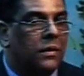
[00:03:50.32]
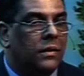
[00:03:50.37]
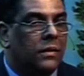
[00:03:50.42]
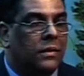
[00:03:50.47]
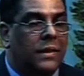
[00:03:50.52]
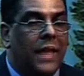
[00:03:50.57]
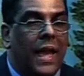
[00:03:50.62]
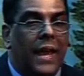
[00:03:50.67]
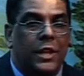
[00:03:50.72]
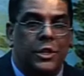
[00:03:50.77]

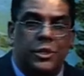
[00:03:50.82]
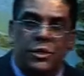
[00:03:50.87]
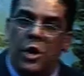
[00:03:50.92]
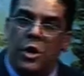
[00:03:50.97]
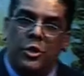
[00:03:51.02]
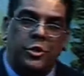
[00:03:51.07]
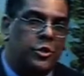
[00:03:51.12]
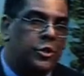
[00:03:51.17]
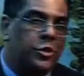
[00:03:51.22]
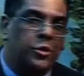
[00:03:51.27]
That is
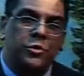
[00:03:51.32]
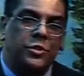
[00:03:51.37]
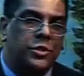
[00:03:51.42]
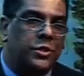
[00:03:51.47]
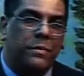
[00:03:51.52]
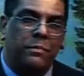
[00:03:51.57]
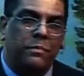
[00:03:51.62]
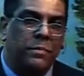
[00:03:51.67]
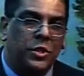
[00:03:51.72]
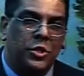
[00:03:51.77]
not true
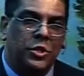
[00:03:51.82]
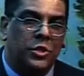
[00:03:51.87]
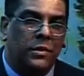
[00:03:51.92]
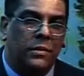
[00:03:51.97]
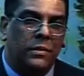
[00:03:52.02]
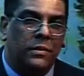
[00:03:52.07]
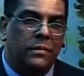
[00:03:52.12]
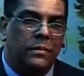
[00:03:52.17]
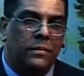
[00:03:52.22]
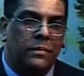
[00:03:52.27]

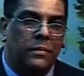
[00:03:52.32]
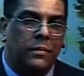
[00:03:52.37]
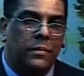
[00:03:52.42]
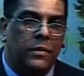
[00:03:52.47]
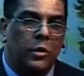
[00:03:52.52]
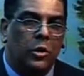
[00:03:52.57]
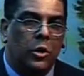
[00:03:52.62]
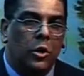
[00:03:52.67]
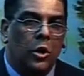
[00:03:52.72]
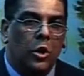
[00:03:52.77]
submission.
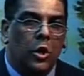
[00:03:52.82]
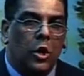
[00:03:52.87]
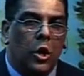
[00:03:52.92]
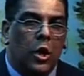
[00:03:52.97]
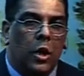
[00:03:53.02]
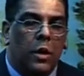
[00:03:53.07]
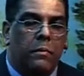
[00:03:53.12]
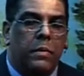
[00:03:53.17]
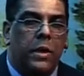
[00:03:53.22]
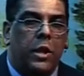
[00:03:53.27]

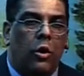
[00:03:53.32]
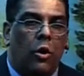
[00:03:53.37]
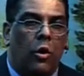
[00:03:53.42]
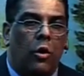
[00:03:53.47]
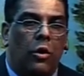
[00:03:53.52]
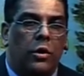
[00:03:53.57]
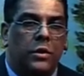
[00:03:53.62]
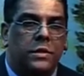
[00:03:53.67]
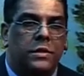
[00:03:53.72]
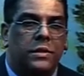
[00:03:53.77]

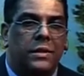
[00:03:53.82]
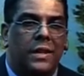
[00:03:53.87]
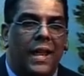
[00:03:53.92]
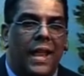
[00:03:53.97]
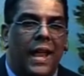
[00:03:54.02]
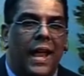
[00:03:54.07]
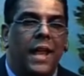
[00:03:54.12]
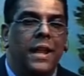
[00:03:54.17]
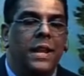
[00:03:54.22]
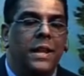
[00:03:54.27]
Because
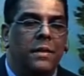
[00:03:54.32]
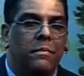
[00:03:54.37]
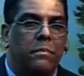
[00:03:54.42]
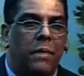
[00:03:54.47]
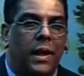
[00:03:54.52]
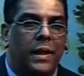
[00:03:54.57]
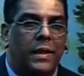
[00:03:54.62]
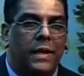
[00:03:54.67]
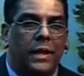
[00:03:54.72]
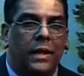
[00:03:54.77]

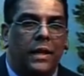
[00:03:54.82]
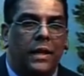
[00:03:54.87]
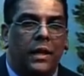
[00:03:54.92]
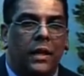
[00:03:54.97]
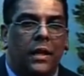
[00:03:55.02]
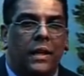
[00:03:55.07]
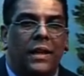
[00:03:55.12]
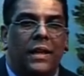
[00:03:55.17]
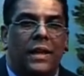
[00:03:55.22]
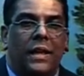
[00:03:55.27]
anybody
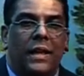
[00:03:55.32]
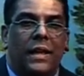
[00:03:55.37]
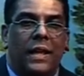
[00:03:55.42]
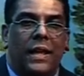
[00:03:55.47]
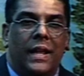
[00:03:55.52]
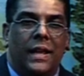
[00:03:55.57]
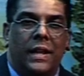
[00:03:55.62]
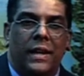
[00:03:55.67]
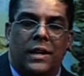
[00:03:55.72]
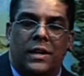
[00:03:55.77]

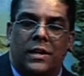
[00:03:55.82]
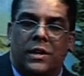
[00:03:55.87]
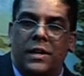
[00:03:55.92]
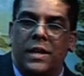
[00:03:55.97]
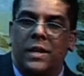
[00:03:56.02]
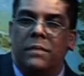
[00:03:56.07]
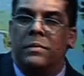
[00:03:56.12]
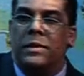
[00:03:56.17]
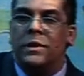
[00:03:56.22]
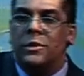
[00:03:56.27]
in
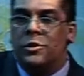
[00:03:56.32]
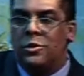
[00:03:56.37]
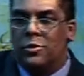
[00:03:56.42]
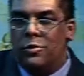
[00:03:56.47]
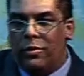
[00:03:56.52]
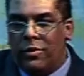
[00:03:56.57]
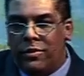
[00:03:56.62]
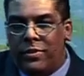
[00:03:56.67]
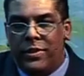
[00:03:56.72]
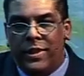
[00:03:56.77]
agreement
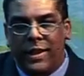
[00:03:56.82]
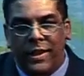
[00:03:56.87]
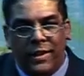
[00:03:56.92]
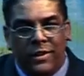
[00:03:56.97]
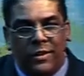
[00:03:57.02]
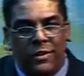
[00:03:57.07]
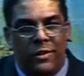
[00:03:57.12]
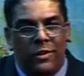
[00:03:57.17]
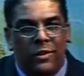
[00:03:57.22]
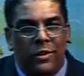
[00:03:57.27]
to a
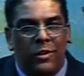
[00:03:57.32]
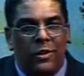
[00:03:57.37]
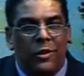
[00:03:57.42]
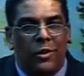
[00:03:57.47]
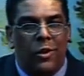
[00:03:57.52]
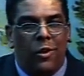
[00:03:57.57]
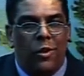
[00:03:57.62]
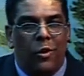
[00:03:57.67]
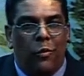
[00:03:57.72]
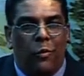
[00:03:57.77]
thing
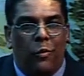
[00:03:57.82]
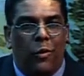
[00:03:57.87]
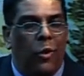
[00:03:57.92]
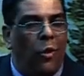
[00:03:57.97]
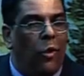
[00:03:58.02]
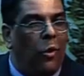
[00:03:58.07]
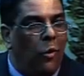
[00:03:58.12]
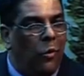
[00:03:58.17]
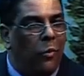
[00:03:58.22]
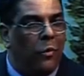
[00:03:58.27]
will
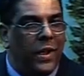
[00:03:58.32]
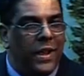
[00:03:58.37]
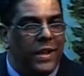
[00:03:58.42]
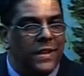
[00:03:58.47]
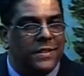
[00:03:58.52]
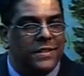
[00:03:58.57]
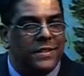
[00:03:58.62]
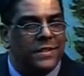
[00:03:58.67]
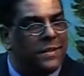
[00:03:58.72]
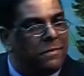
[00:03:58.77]

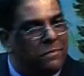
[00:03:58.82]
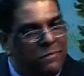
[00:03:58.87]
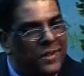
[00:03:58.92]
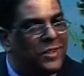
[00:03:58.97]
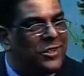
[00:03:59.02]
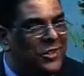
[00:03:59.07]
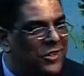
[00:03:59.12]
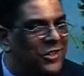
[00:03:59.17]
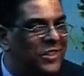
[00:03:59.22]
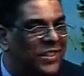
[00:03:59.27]
always
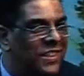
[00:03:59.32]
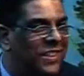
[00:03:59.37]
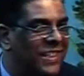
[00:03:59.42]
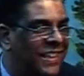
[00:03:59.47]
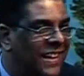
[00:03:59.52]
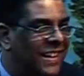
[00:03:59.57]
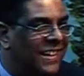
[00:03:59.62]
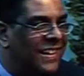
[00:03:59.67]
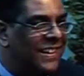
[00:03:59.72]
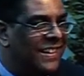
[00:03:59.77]
submit to the
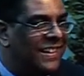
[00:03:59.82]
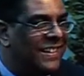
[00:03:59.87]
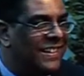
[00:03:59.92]
thing.